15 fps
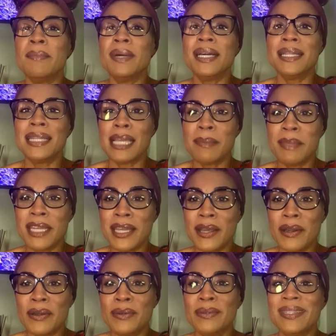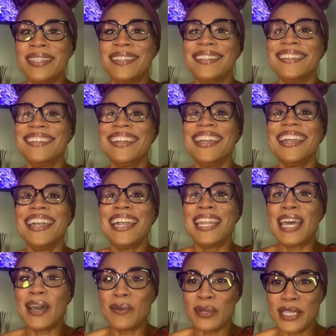let me know and
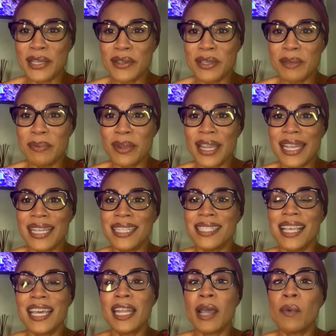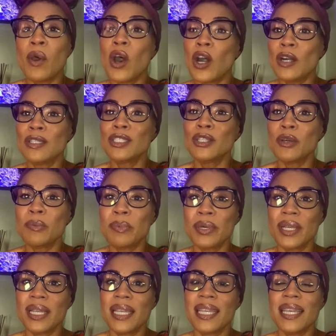I will tell you the price. And I will also
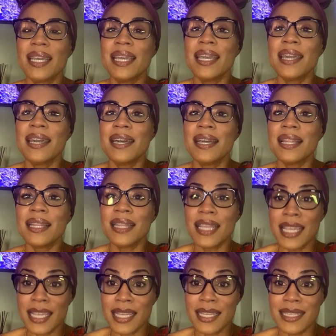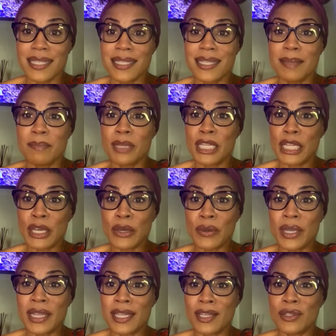put links below
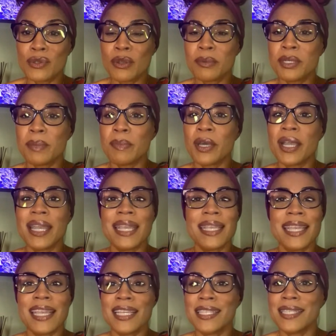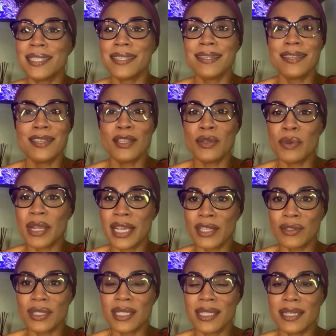in the description bar in case you are
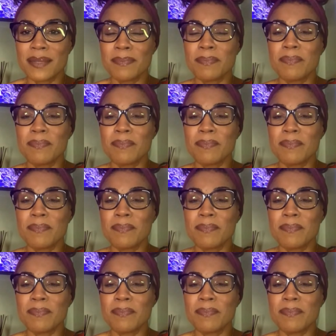interested.